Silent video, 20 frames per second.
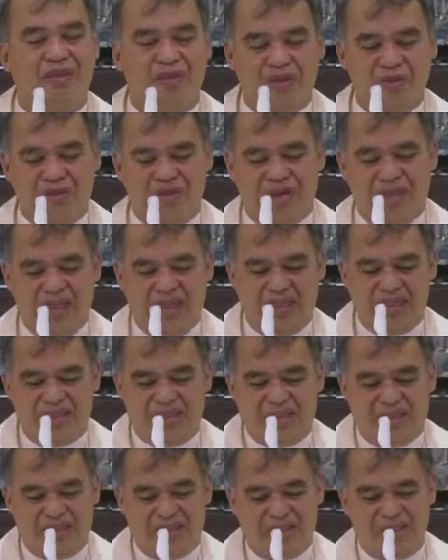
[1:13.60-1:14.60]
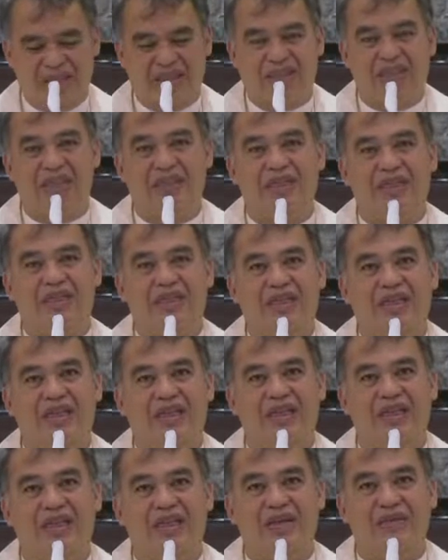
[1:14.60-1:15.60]
good things
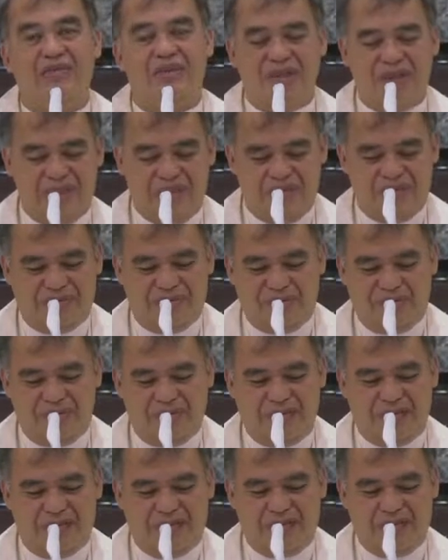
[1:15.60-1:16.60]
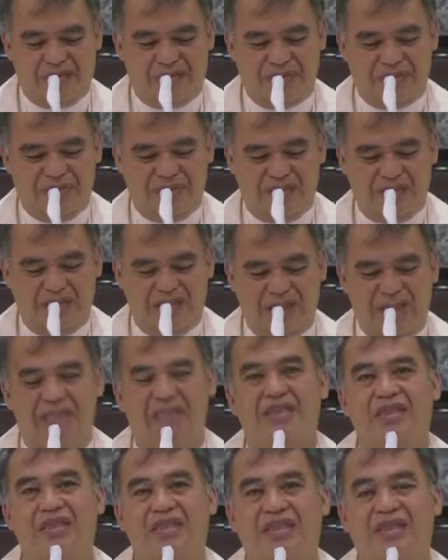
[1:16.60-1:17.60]
that emerged from that
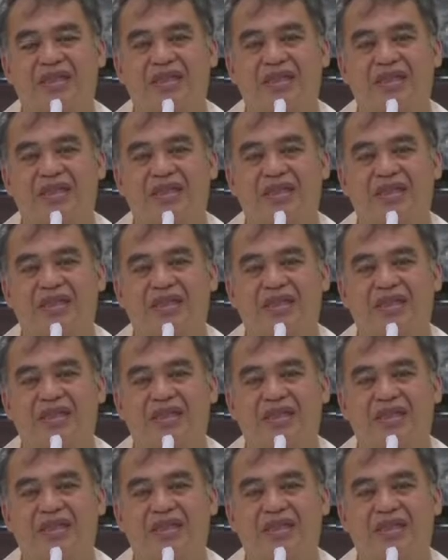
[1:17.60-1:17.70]
experience.